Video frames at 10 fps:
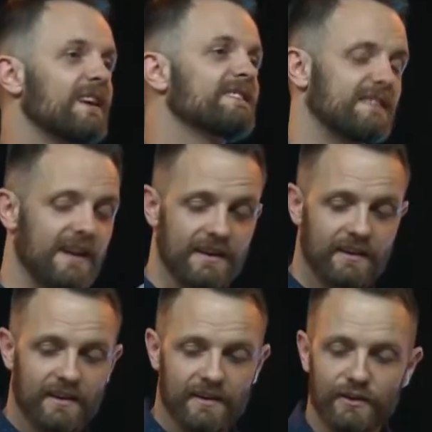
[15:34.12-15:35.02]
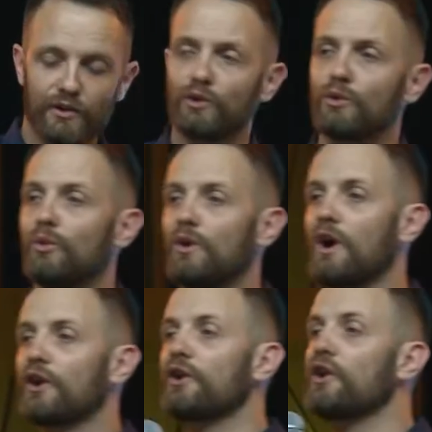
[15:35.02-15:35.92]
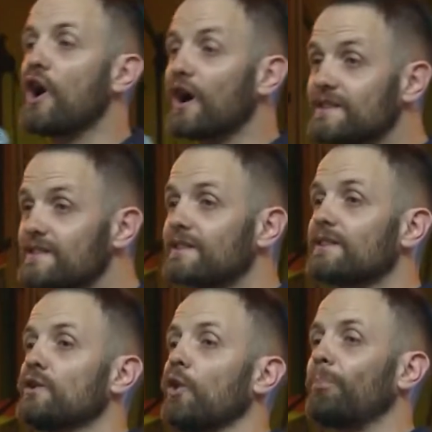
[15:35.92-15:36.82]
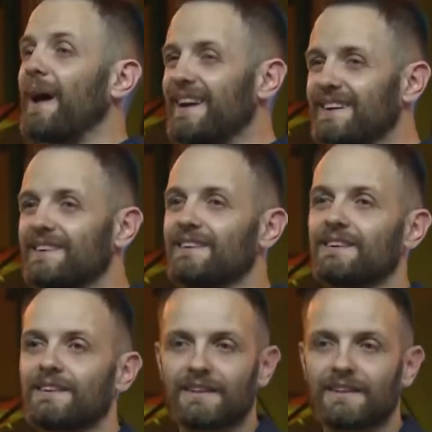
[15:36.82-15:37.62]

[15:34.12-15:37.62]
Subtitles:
Then say, you are not your pain.